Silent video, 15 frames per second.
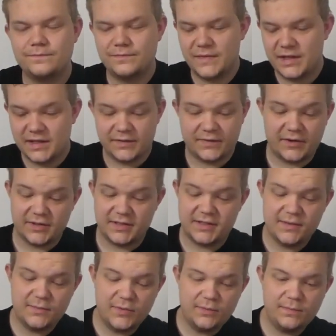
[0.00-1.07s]
It's very
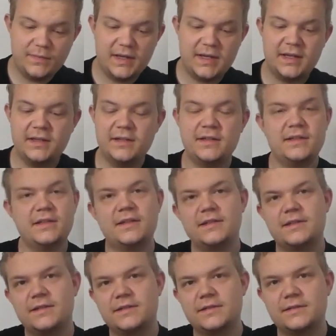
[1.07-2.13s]
simple, and
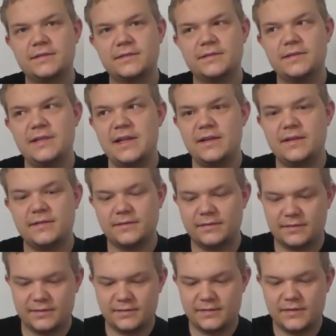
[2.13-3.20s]
yeah.
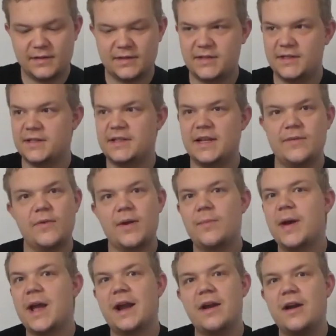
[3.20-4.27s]
Let's just head right
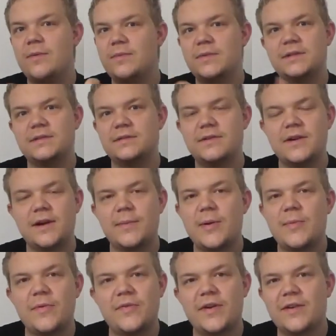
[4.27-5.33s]
back up and talk about
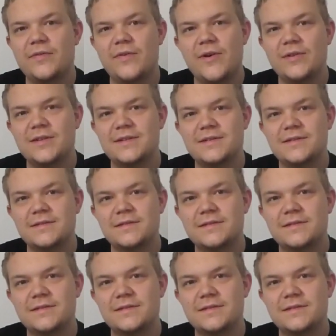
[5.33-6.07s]
my final thoughts.